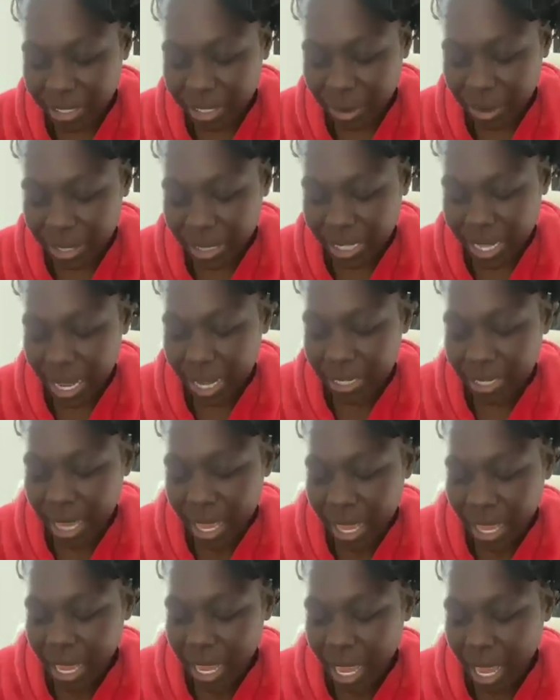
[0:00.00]
So it says,
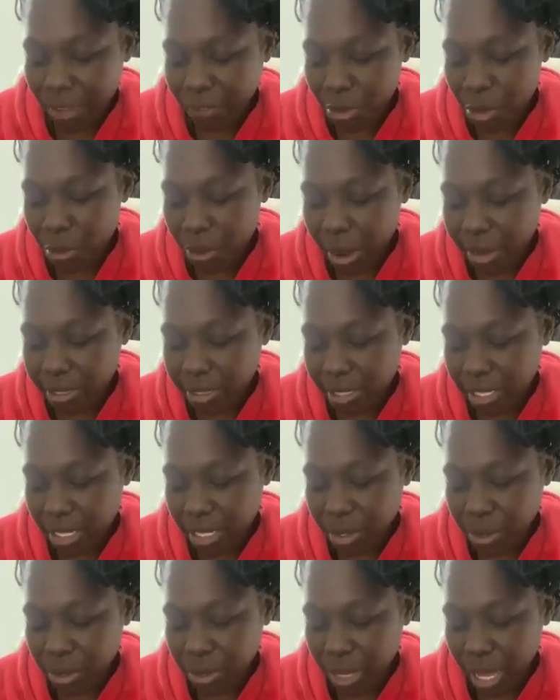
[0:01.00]
if you are
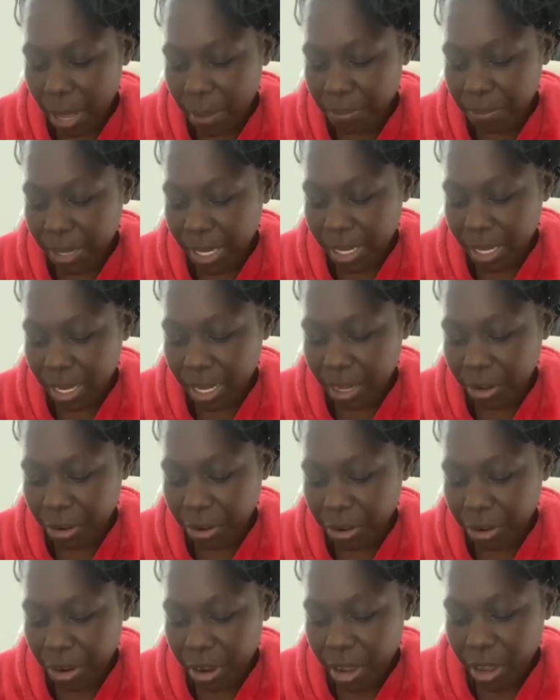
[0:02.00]
still a meat
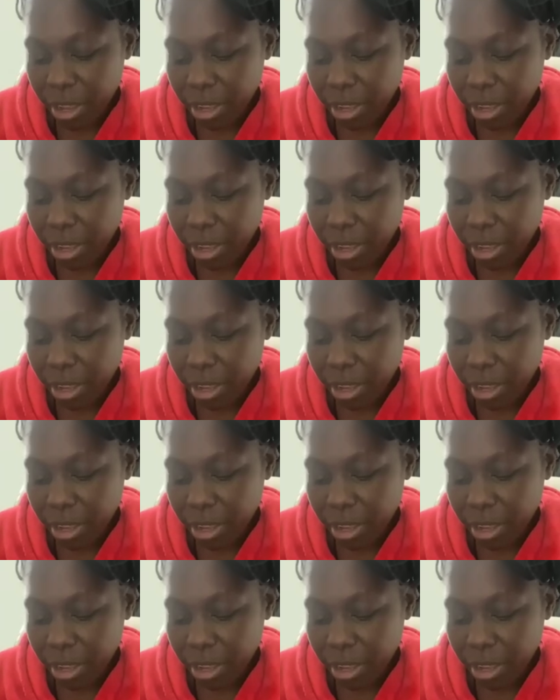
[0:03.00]
eater,